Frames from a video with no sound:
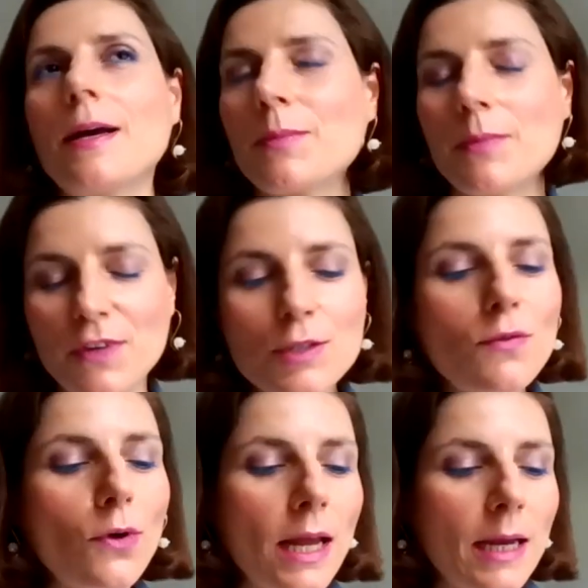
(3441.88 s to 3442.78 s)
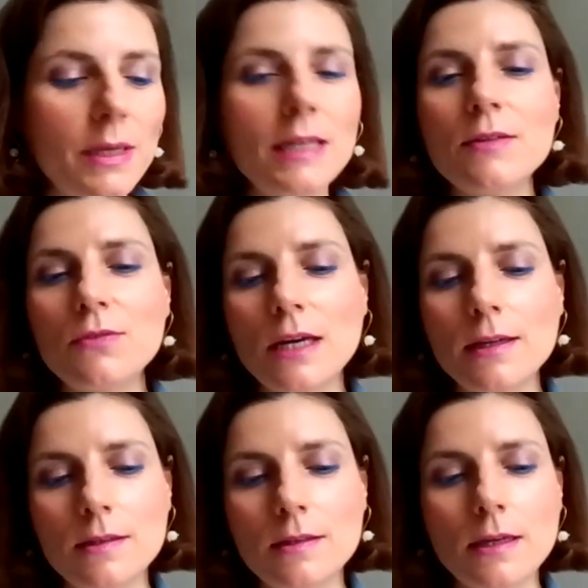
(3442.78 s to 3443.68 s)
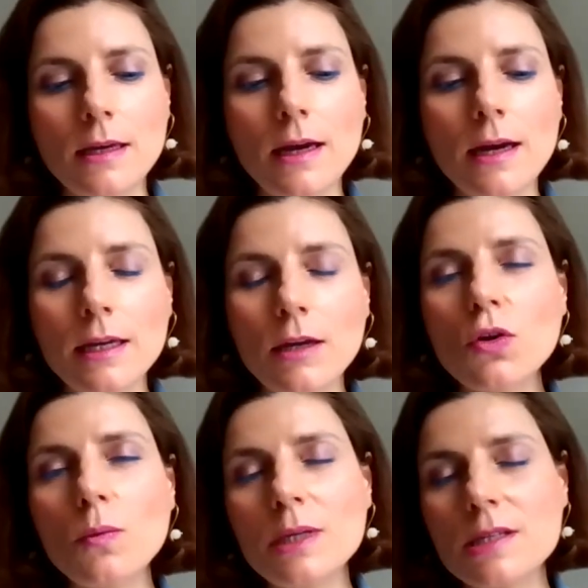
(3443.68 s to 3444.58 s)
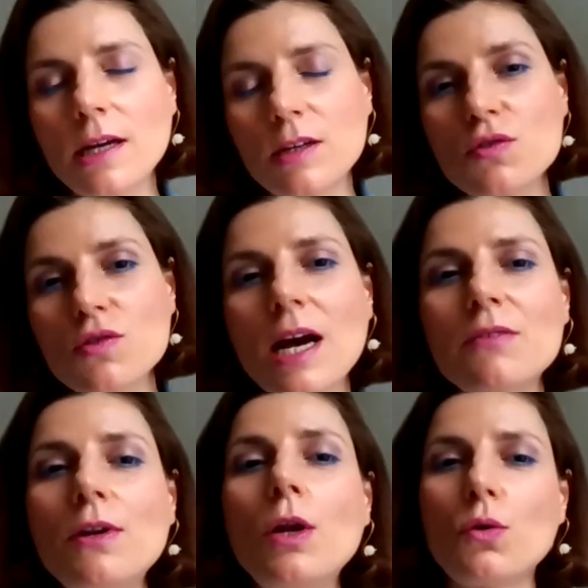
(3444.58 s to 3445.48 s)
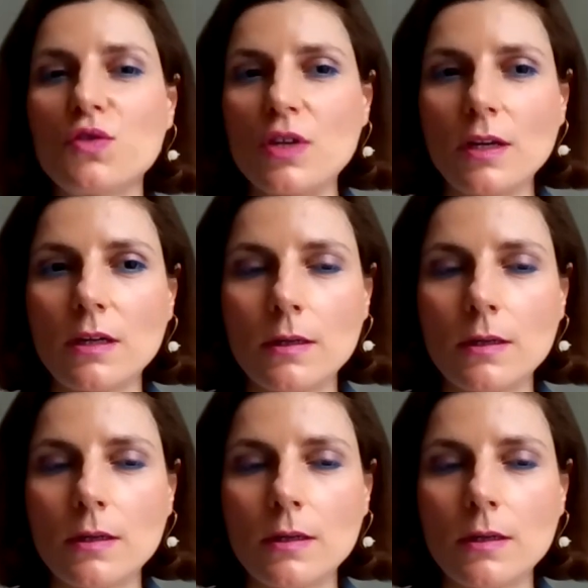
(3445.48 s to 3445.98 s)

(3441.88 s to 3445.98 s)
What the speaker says: First of all, I believe that economic sanctions have a logic.